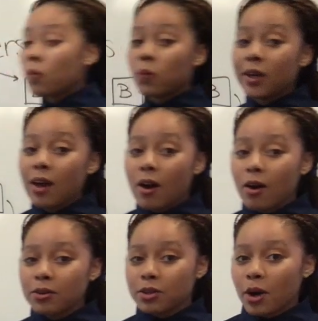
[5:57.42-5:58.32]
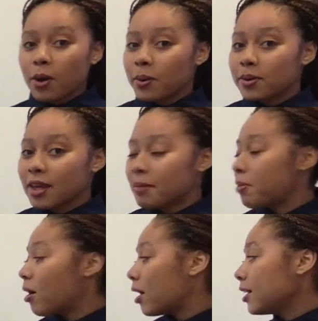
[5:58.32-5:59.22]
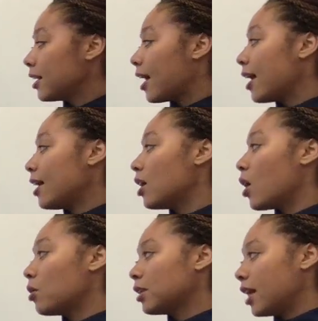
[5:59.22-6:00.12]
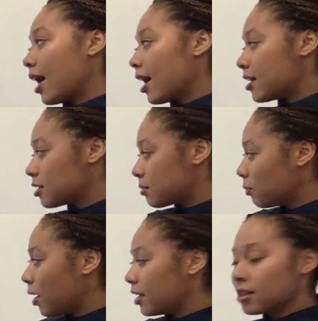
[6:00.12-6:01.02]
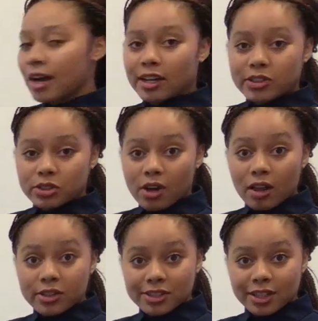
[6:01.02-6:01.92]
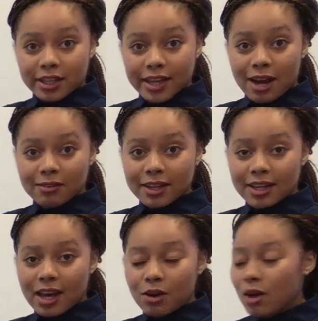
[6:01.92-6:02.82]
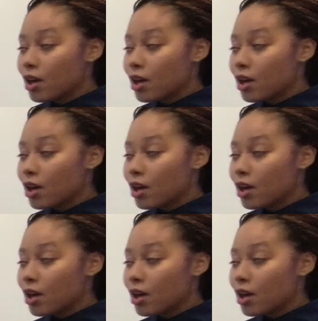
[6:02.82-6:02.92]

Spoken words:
We all know that party A only has, what, $900 in their account right now?